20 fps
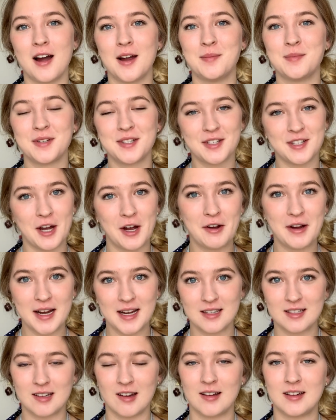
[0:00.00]
I'm so
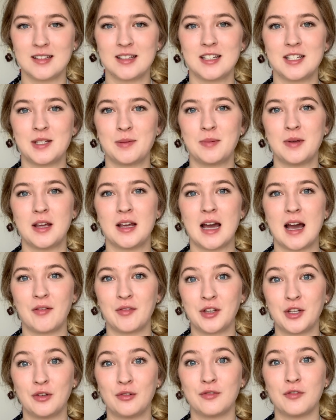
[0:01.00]
excited to be
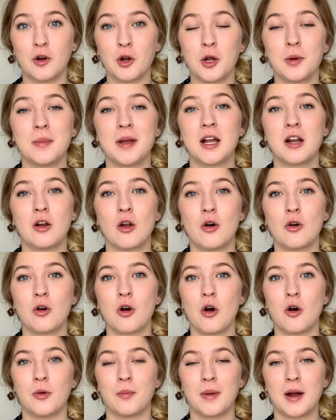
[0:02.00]
having you follow me
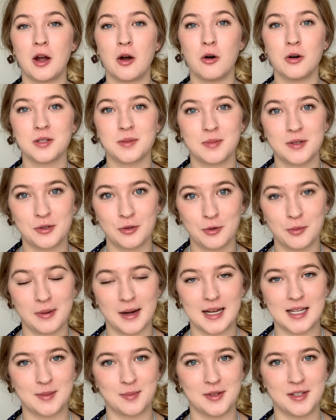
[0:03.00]
along on my hospital
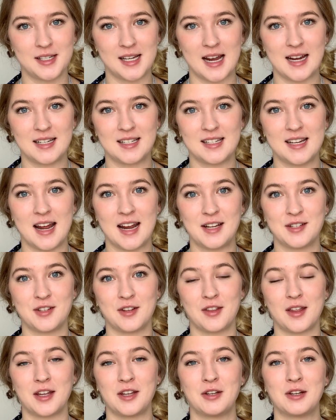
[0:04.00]
placement day today
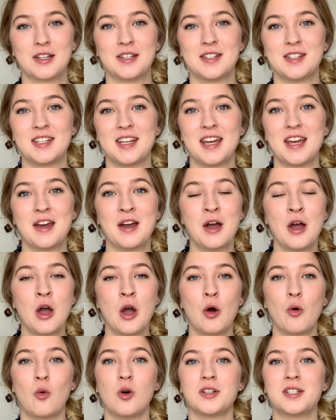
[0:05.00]
so that you can see
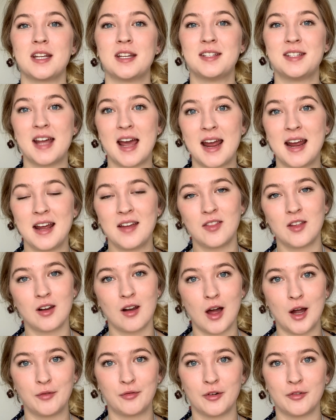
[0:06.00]
what a day in the
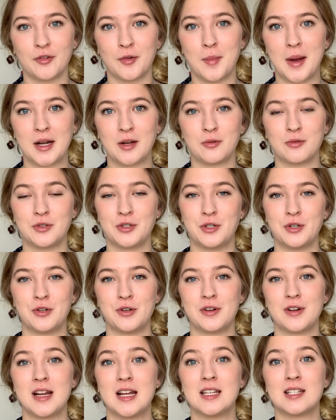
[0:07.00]
life of a medical
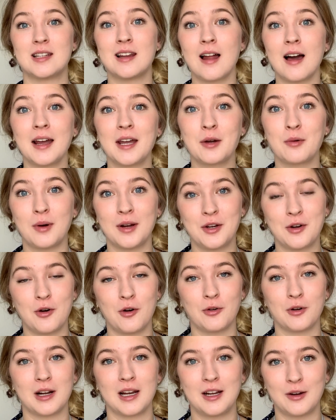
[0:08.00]
student is like when you're
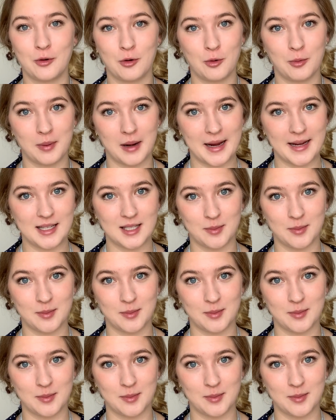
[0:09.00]
on clinical placement.